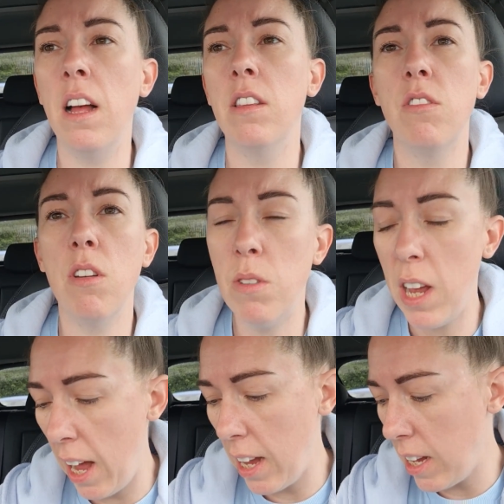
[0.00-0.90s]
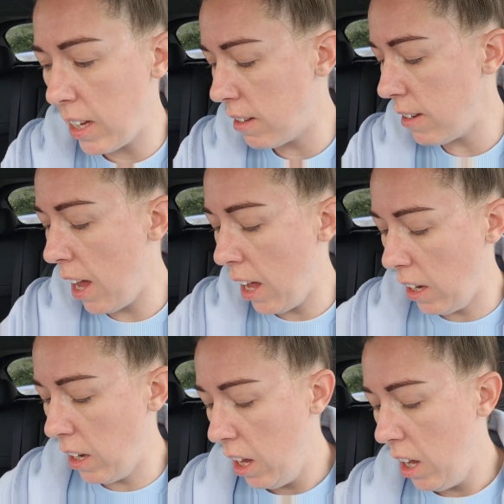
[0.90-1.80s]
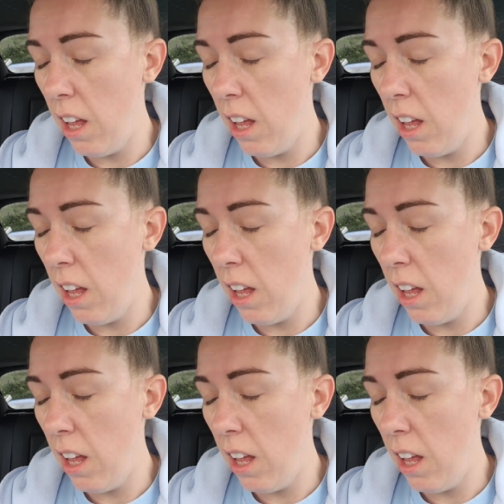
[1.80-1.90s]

and so tired, and